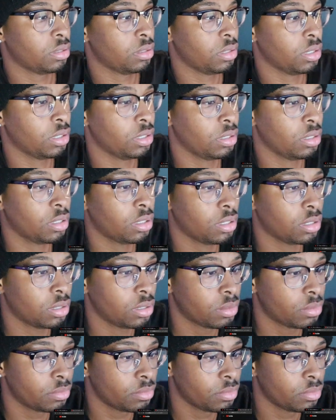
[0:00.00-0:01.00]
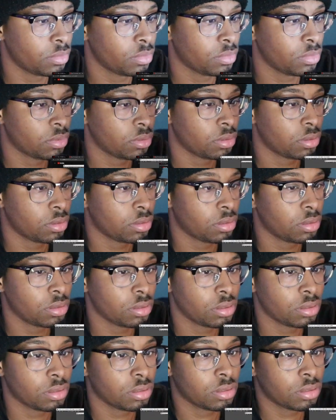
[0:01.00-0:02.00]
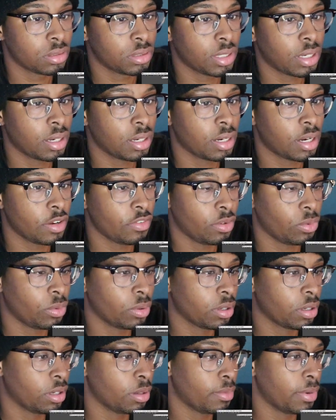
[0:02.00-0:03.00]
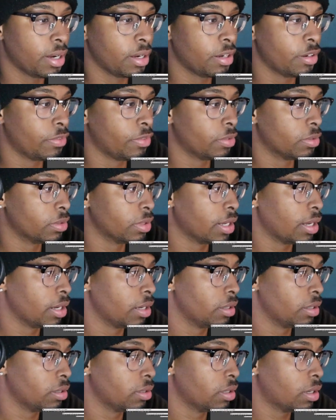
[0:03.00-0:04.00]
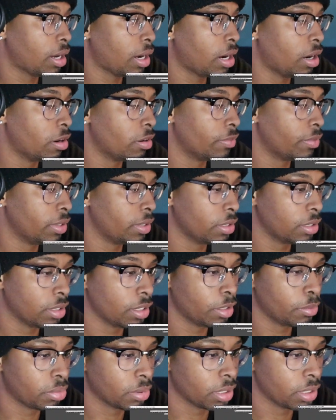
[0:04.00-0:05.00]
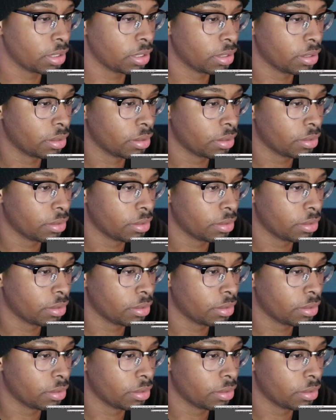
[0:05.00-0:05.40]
Yeah, y'all. Sound never working in my headphones. Like, I don't ever hear nothing playing.